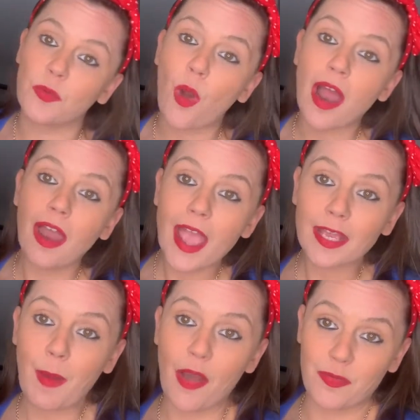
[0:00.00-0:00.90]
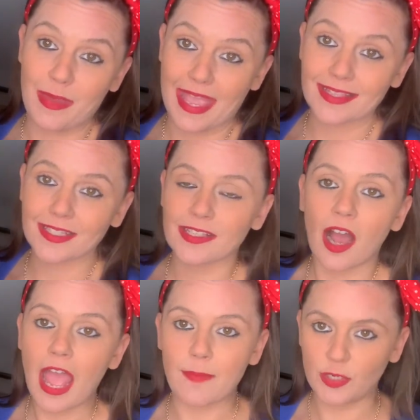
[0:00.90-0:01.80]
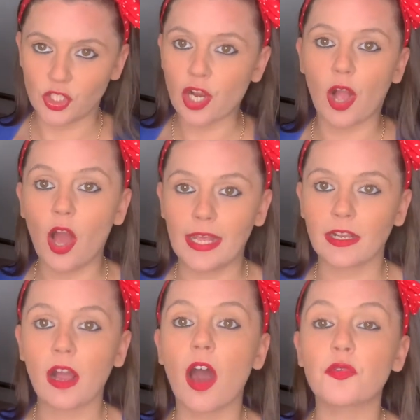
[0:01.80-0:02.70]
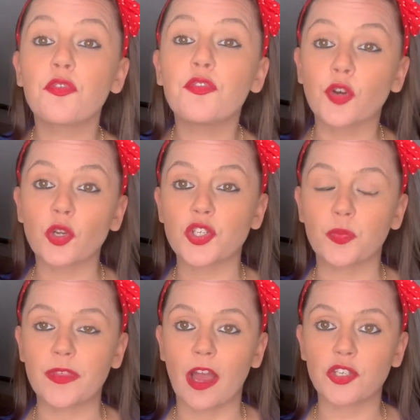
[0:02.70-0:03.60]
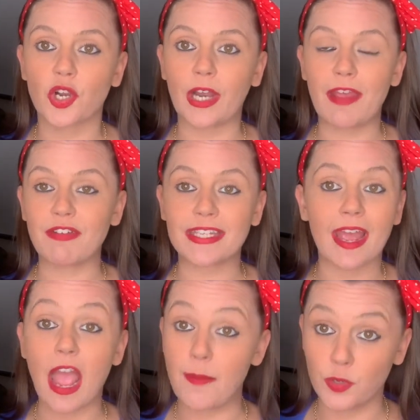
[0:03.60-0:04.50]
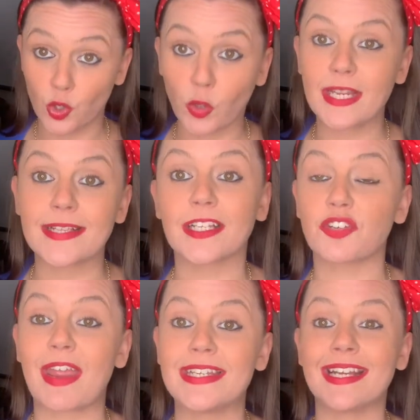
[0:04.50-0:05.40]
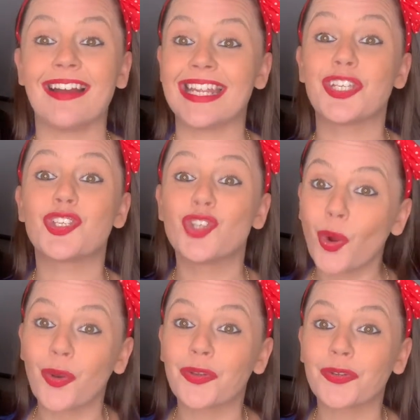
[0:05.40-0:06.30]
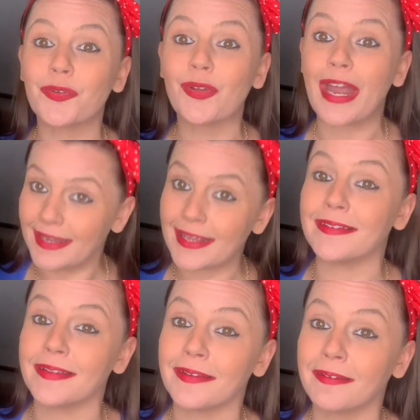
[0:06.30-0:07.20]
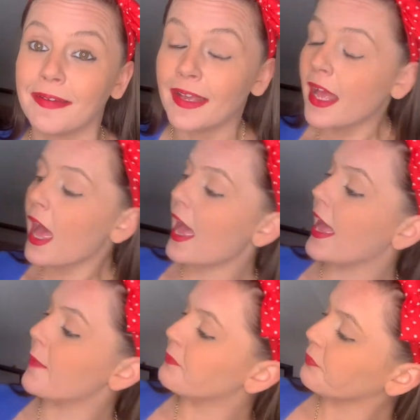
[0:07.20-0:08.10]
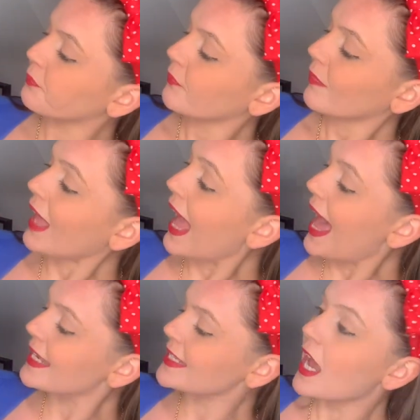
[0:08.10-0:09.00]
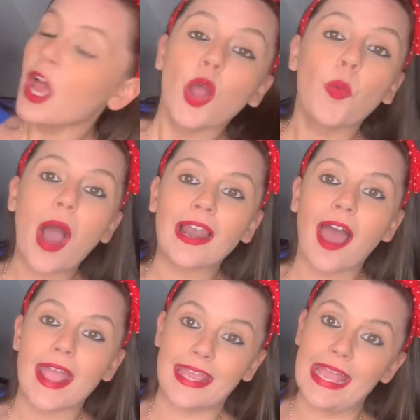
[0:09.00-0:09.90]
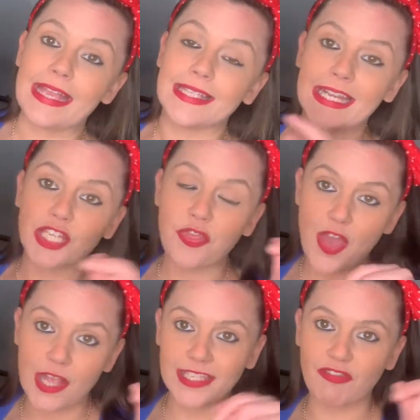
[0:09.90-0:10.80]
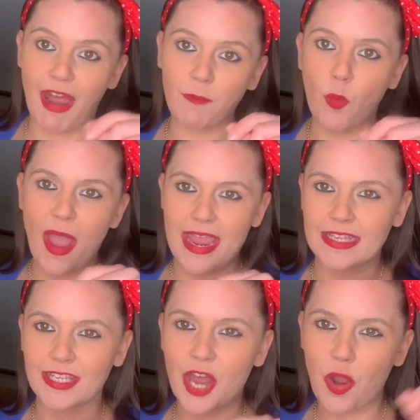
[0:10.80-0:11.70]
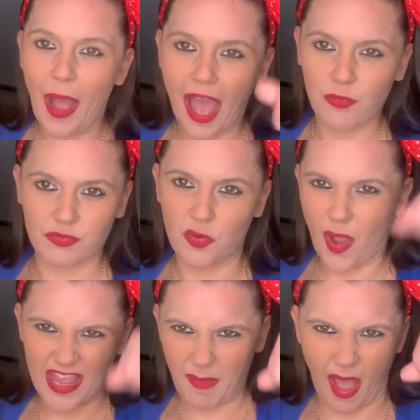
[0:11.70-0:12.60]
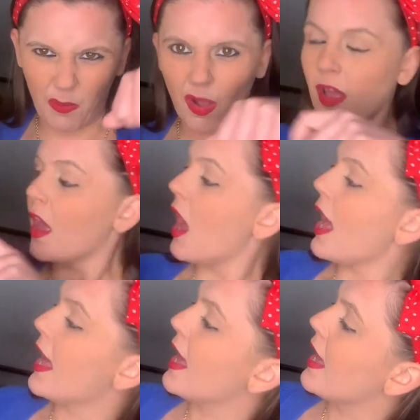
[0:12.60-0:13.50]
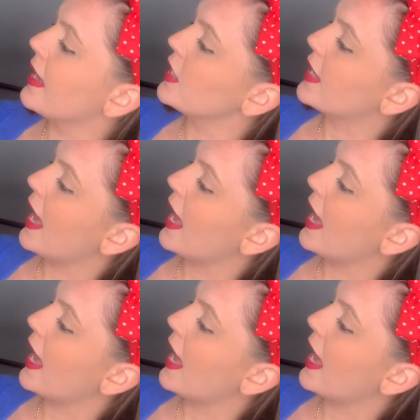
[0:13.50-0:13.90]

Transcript: And what I like about them is, because I am a chocoholic, I can't function without chocolate every day. I am not exaggerating. I need chocolate and nicotine. And what I like is, in each 30 gram weighing, you know how you weigh them out, you